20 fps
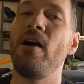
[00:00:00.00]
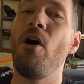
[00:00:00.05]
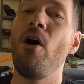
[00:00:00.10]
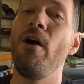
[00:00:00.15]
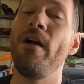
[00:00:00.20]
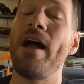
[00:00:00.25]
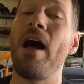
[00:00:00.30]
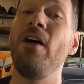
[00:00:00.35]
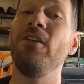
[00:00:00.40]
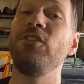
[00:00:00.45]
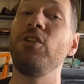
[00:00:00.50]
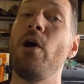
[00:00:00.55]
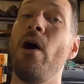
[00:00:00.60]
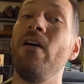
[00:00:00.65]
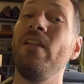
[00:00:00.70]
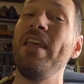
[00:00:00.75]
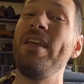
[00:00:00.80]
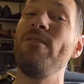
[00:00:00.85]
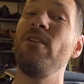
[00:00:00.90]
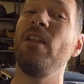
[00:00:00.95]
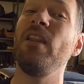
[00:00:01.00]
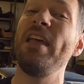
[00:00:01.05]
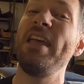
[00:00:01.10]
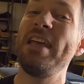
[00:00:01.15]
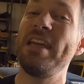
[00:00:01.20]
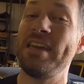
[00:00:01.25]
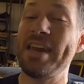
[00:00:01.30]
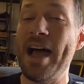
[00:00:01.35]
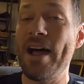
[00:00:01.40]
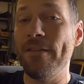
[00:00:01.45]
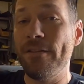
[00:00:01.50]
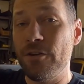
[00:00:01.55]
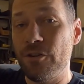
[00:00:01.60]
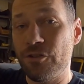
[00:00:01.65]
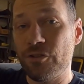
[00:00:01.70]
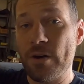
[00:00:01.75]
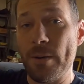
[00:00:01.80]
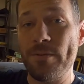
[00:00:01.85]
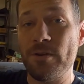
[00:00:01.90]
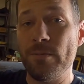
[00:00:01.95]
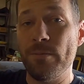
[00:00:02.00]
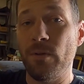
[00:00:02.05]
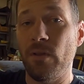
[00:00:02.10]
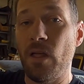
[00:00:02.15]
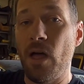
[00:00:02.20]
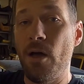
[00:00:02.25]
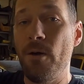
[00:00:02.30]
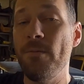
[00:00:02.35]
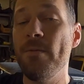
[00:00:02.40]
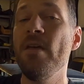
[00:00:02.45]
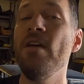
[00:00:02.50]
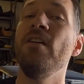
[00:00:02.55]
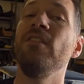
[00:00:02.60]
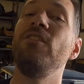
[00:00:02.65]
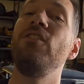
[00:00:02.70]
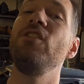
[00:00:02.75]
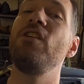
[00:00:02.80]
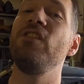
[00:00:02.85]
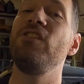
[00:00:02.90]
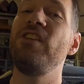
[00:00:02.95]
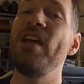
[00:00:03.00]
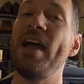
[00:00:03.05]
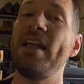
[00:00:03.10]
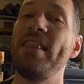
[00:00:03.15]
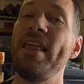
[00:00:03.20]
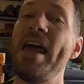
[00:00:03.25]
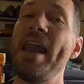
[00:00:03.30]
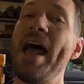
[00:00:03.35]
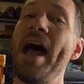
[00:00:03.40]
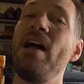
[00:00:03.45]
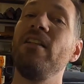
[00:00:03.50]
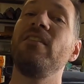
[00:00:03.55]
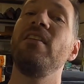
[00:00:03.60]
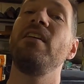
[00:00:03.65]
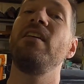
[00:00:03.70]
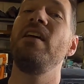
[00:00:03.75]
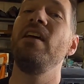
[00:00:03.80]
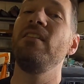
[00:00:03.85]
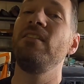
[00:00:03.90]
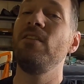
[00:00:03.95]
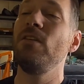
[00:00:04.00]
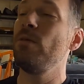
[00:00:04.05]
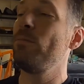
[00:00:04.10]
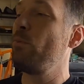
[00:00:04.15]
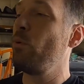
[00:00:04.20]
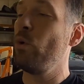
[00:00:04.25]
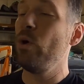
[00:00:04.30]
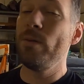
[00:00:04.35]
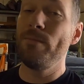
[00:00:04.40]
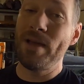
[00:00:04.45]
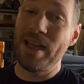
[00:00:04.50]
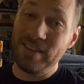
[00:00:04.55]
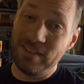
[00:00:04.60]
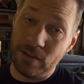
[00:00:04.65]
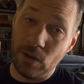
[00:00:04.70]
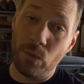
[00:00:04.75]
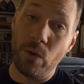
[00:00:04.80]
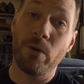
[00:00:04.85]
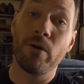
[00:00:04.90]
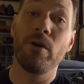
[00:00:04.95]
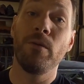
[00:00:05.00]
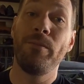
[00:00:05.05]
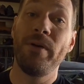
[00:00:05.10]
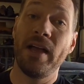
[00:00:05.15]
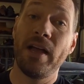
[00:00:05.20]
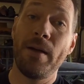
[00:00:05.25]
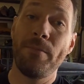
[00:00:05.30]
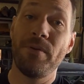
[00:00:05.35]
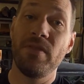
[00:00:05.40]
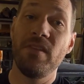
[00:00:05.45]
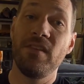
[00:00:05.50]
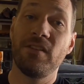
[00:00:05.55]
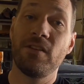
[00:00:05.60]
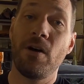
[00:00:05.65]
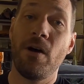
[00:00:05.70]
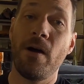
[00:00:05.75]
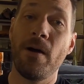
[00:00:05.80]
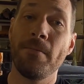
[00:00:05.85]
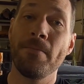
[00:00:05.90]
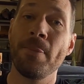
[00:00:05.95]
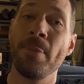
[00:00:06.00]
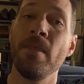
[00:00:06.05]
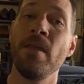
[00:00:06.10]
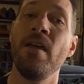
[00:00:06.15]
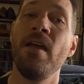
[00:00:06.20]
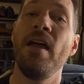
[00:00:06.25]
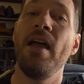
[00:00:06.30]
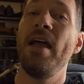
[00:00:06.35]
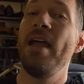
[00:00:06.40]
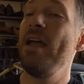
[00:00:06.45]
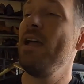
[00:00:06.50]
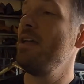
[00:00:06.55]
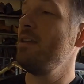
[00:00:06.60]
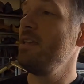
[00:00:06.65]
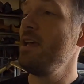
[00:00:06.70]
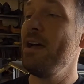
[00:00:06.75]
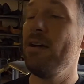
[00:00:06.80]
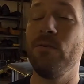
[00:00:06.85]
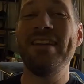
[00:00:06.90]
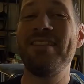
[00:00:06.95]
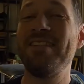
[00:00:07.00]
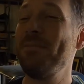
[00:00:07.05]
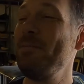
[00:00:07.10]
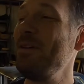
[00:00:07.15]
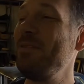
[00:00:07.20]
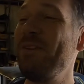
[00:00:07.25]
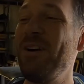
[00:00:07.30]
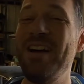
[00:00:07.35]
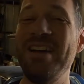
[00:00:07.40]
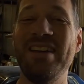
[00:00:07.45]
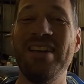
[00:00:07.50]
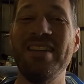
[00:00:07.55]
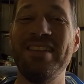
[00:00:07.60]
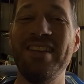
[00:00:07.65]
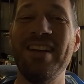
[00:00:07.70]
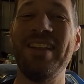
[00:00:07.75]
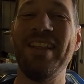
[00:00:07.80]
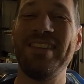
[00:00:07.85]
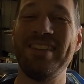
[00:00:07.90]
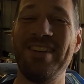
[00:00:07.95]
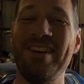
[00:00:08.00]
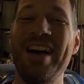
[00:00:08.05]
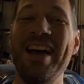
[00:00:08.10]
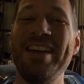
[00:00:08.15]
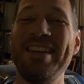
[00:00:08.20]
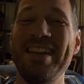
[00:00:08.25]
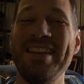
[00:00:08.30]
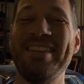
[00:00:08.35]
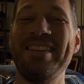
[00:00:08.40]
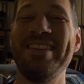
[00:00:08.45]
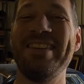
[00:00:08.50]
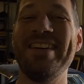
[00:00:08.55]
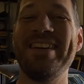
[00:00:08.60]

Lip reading: card. Also, I'll leave a link down in the description below so you can check that out to get to the point basically where we're gonna pick up in this car. And yeah, it should be fun. So let's go ahead and get to